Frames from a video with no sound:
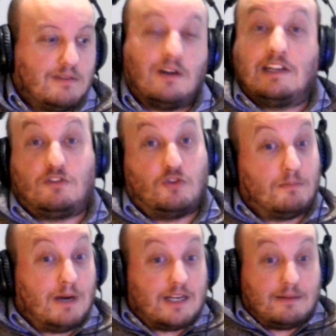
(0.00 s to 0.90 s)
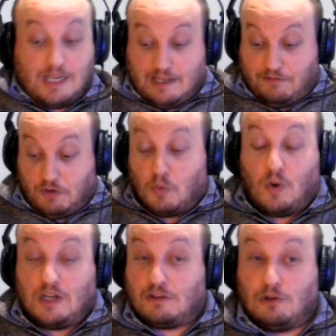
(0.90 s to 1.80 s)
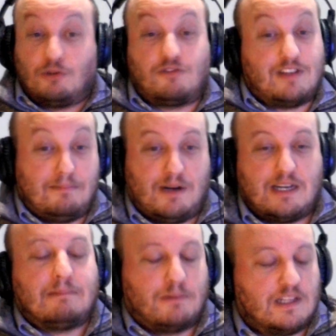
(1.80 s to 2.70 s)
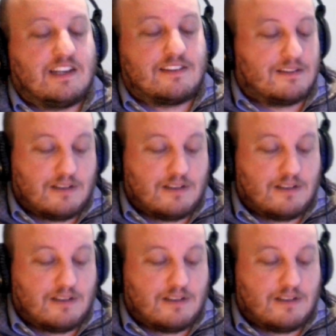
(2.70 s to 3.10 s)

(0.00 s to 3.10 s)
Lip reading: it's your money, man. If you want to lose that money, please.